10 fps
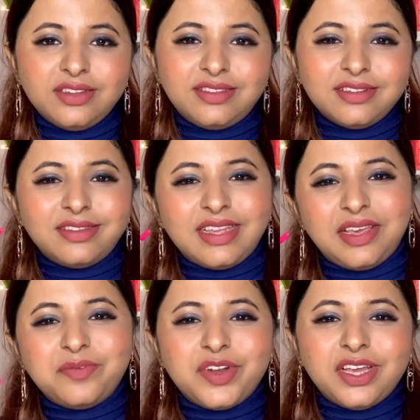It's the
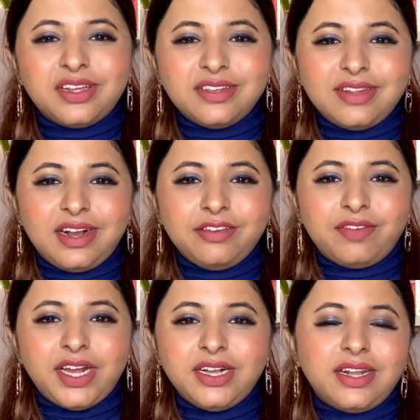same fragrance that I
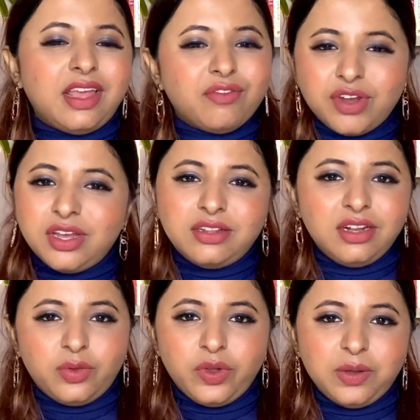find in every other
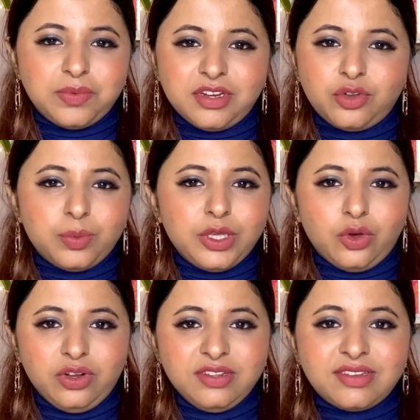liquid lipstick, to be
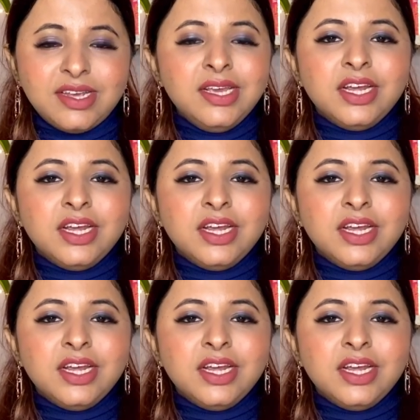honest.